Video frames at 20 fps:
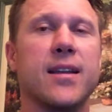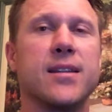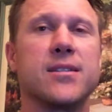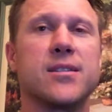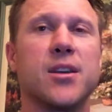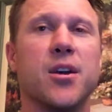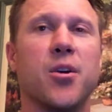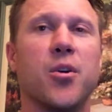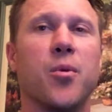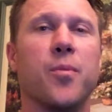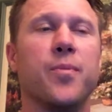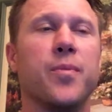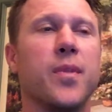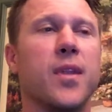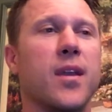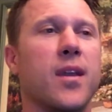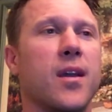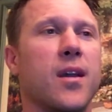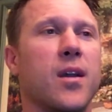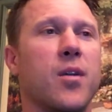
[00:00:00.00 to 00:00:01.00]
And so
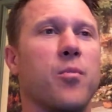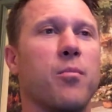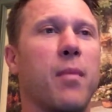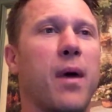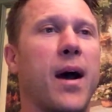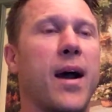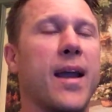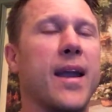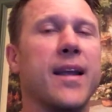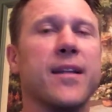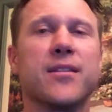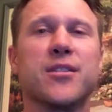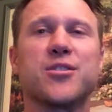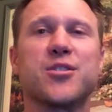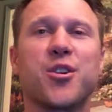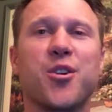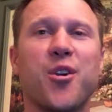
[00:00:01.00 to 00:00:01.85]
my English